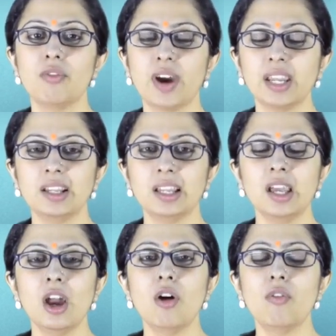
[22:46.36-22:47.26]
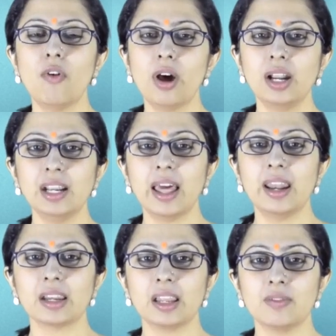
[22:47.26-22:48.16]
Finally, foreign
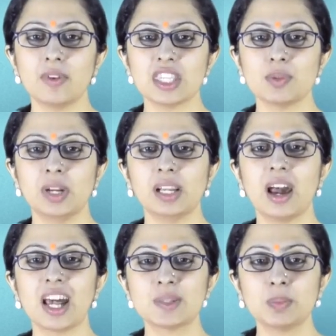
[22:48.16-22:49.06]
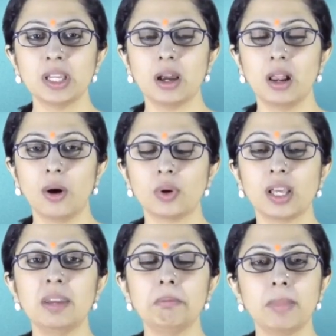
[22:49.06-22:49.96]
direct investment has been allowed
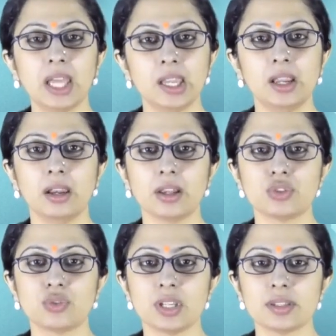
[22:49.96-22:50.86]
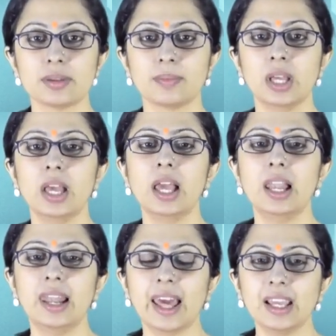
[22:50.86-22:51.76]
in many industries.
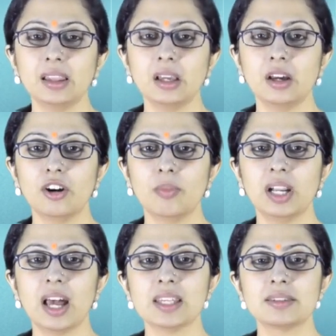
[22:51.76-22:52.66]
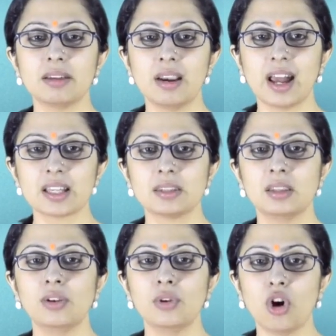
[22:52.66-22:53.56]
Like the government has relaxed
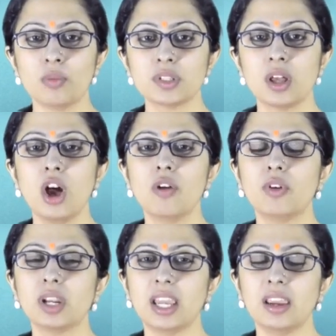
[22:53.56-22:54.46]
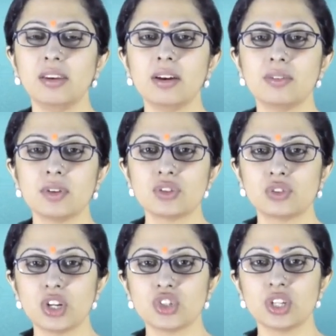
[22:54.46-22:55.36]
the norms for area
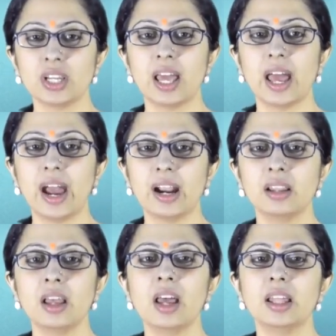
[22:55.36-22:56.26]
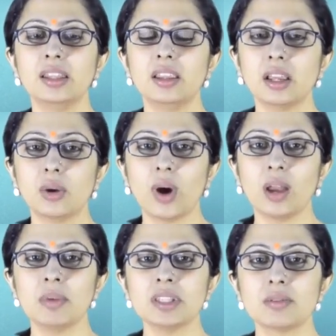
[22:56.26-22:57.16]
restriction and the
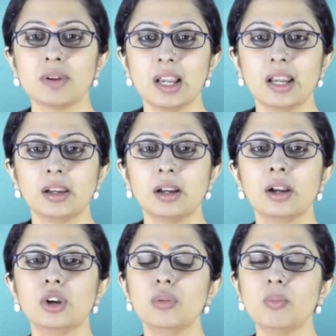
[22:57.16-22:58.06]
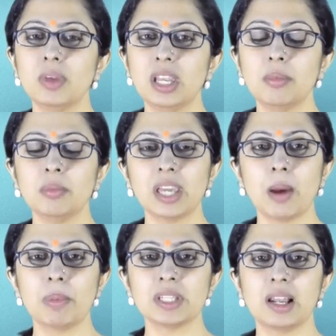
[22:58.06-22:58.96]
requirements related to minimum
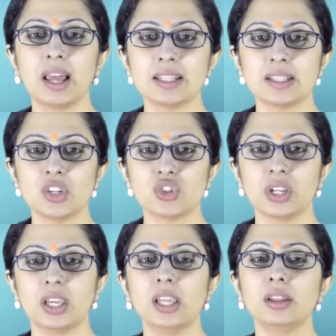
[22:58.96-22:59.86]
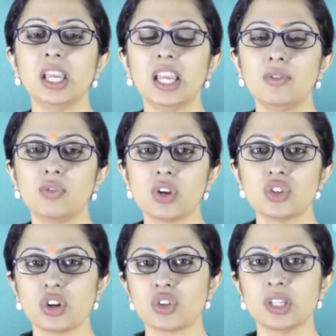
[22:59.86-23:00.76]
capitalization in the
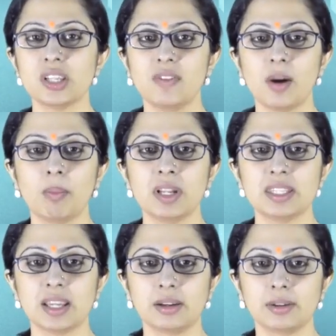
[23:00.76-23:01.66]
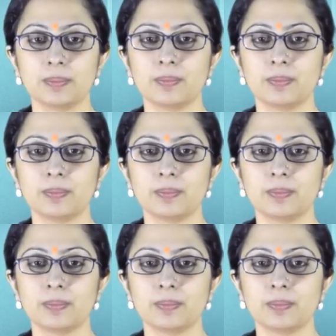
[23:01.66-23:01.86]
infrastructure development sector.